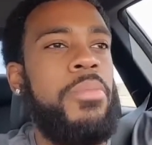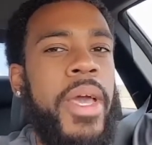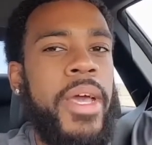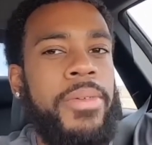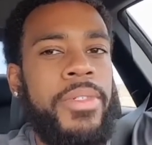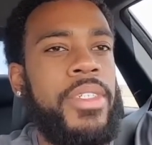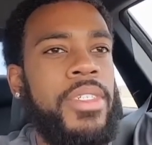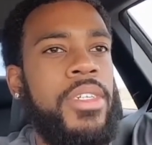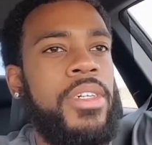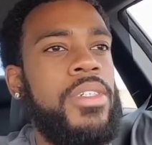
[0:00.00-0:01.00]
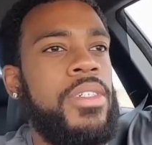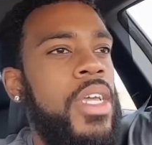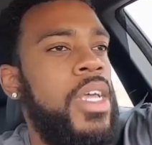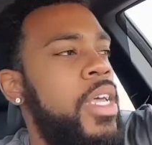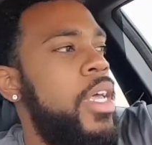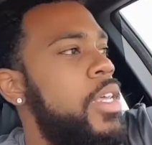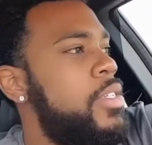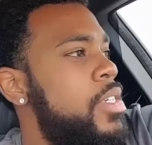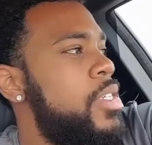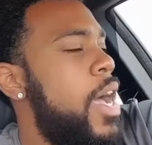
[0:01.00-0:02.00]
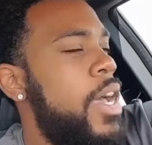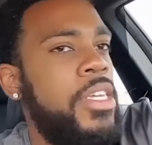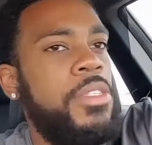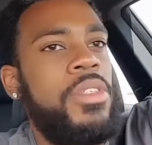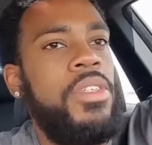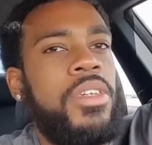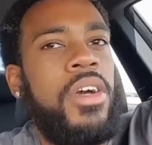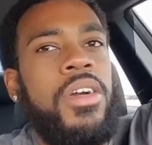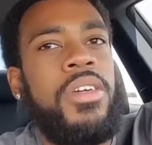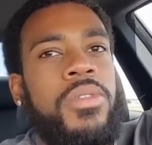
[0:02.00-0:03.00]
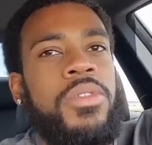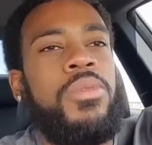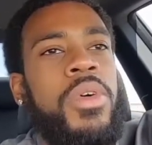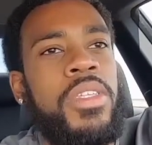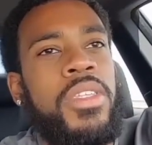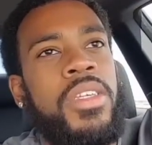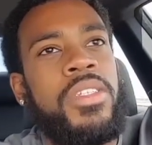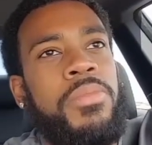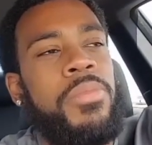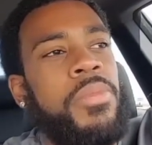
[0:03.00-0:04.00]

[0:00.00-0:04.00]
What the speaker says: You know, it's just how it is with these cars. It's one thing, just be prepared.